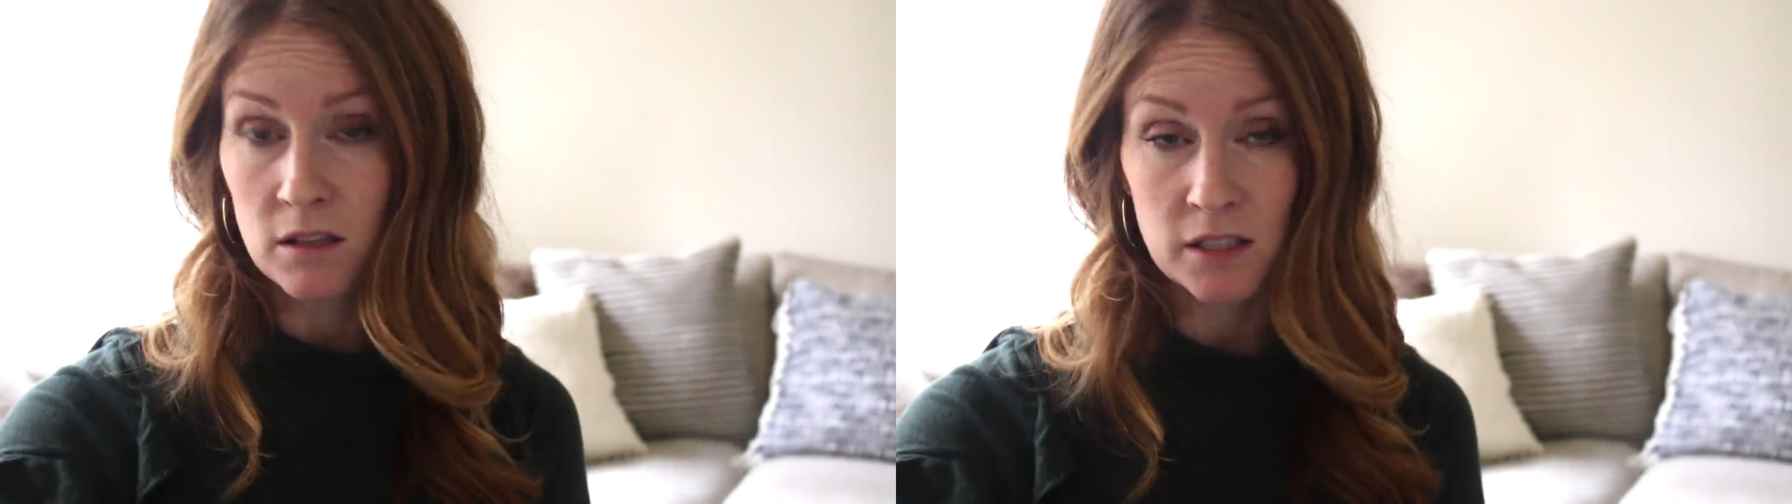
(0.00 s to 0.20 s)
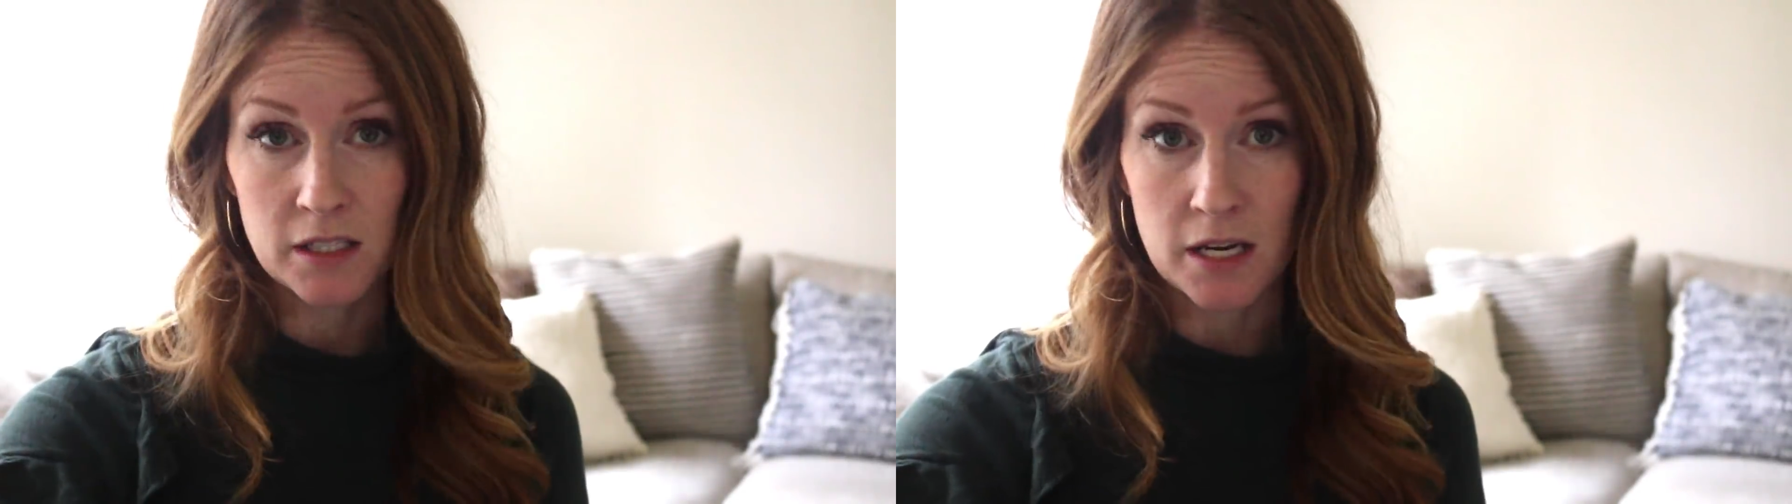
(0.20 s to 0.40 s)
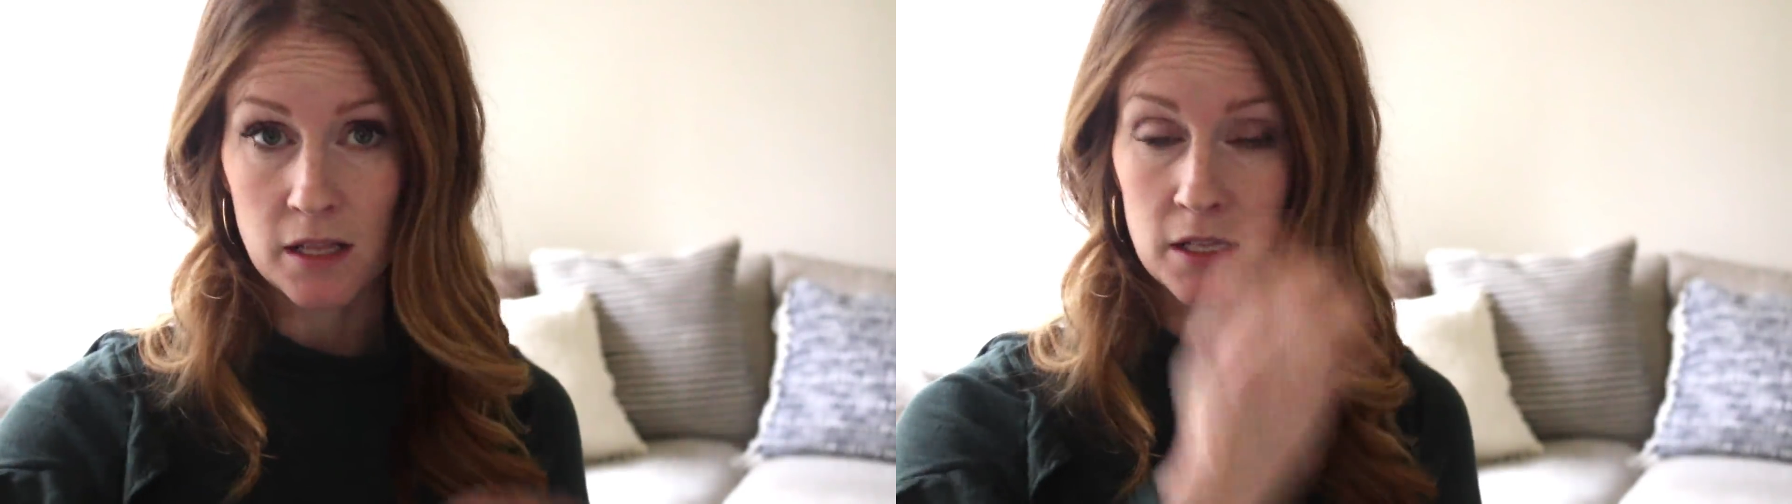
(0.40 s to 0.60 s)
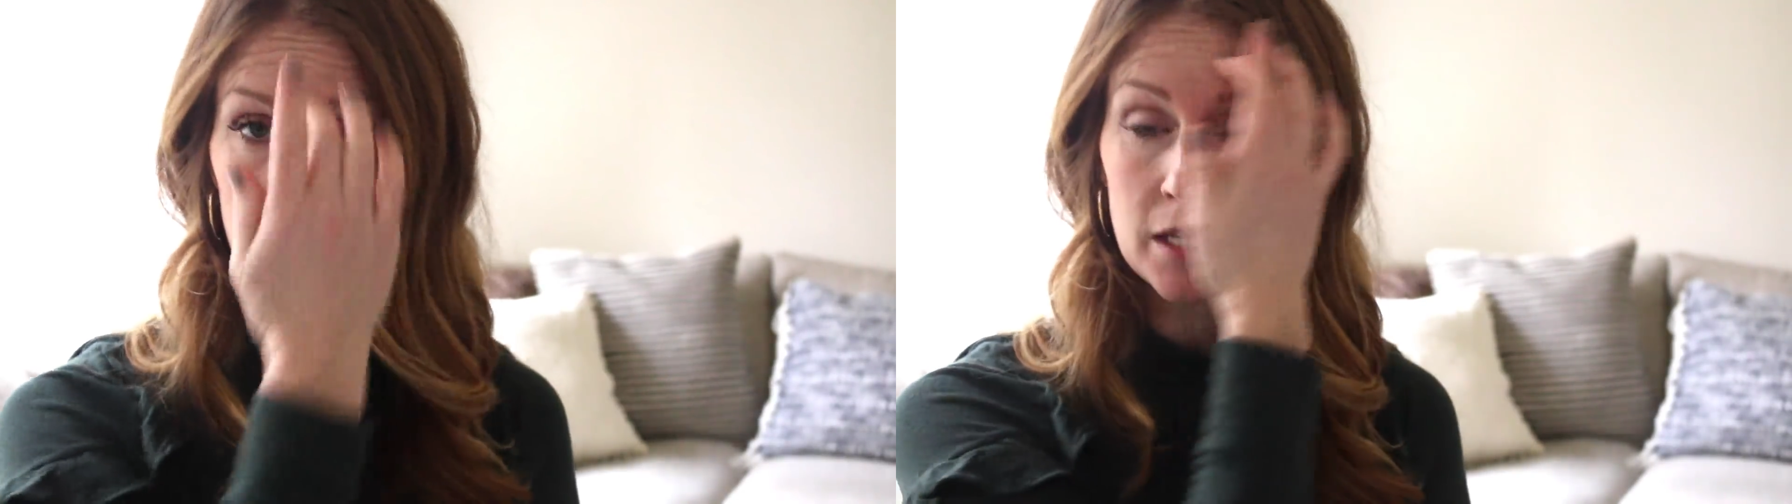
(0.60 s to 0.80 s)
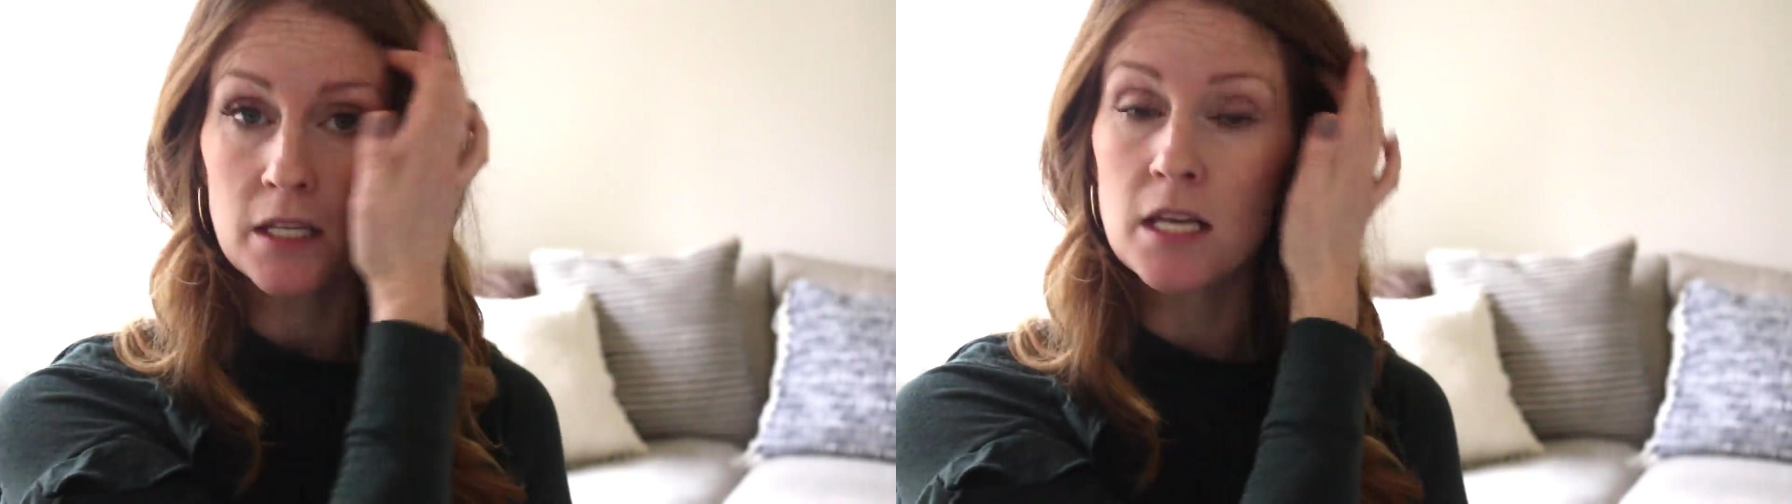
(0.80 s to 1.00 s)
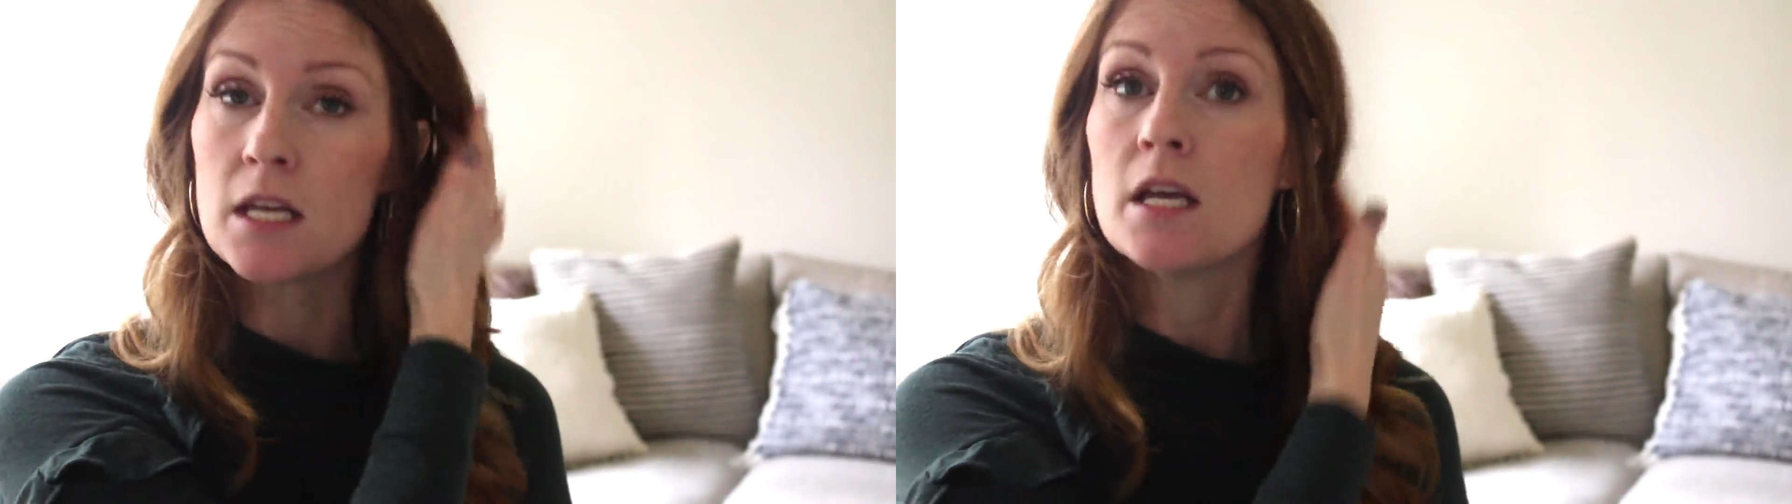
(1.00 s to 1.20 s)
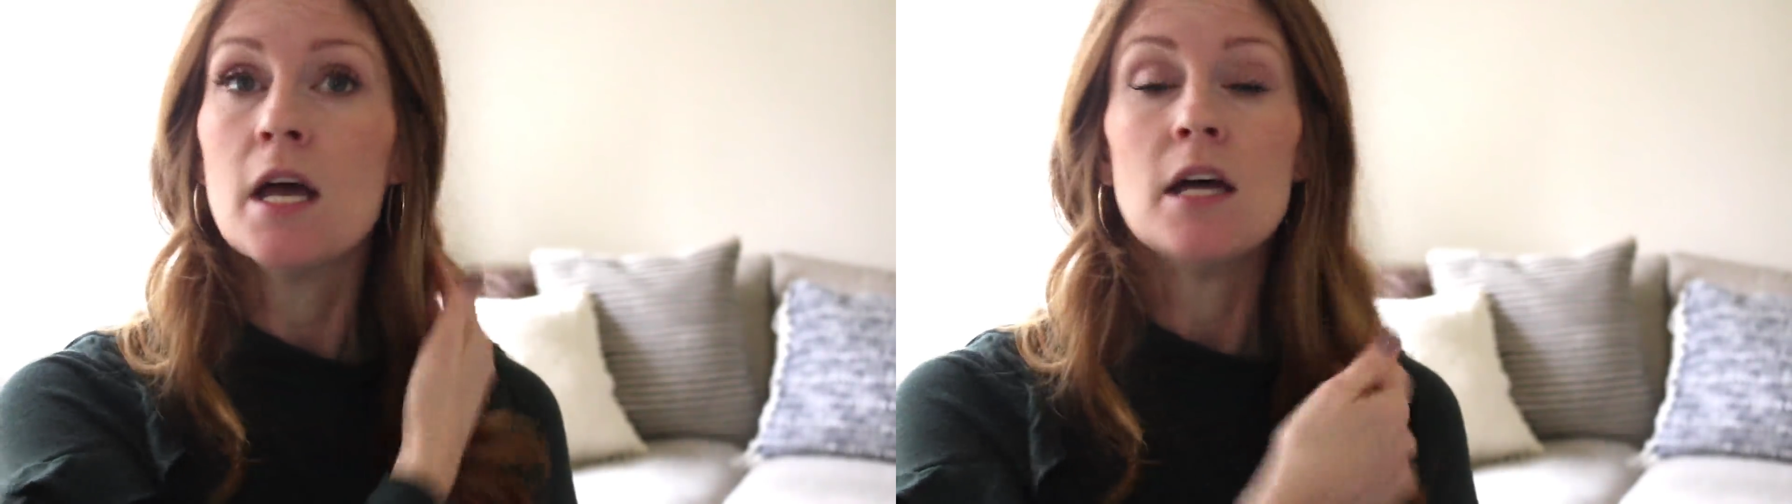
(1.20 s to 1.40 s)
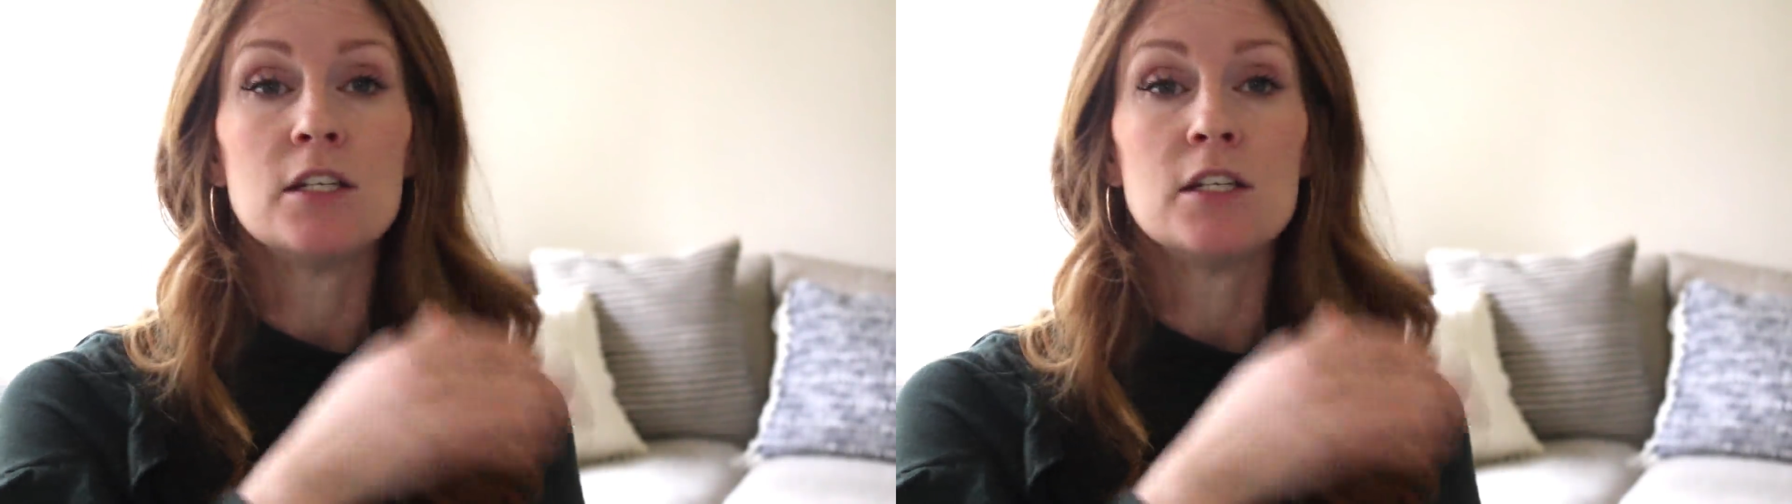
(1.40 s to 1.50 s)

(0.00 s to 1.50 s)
the daily